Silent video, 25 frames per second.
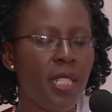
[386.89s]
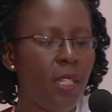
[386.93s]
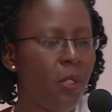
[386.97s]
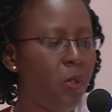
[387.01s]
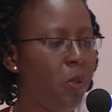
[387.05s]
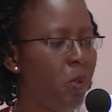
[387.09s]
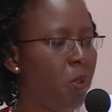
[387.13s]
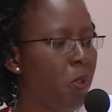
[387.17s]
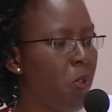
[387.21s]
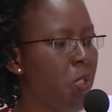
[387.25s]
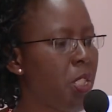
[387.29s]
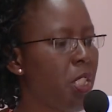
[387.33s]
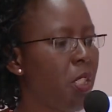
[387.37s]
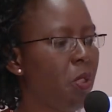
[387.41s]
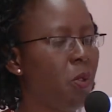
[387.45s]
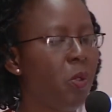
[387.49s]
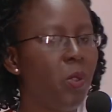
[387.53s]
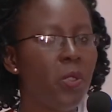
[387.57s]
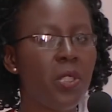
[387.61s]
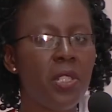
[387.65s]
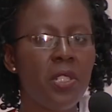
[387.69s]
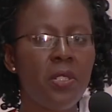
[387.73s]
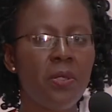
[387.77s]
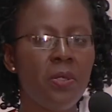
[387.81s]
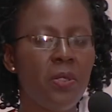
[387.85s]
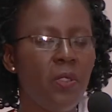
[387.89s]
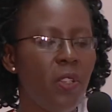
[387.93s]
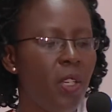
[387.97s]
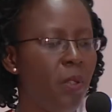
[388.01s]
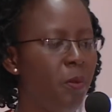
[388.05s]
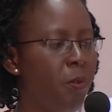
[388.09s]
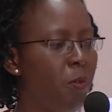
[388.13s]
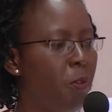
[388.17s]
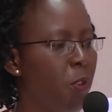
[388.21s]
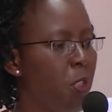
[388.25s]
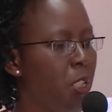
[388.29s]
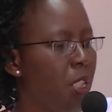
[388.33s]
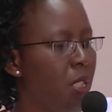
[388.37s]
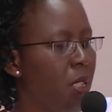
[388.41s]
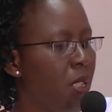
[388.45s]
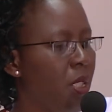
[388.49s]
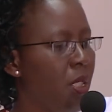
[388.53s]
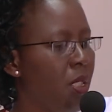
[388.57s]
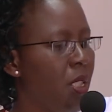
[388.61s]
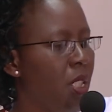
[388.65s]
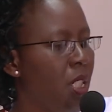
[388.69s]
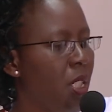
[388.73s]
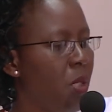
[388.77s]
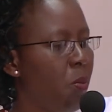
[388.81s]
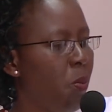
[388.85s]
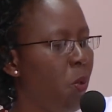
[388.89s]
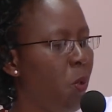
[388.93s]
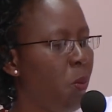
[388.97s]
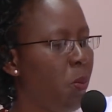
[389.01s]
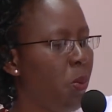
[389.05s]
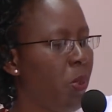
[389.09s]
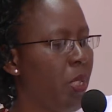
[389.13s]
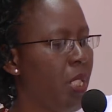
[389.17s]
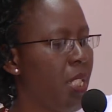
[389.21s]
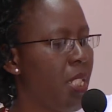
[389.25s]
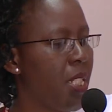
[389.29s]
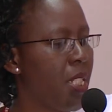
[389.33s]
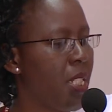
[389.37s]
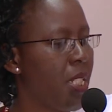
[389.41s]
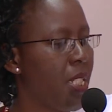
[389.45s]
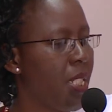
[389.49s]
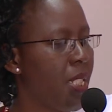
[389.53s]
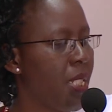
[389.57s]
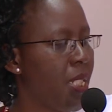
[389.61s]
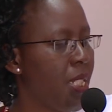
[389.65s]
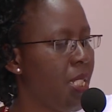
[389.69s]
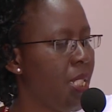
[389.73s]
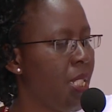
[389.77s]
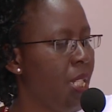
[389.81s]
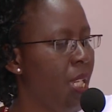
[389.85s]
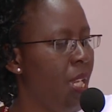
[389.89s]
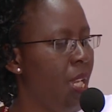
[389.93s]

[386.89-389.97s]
across the continuum for the key populations,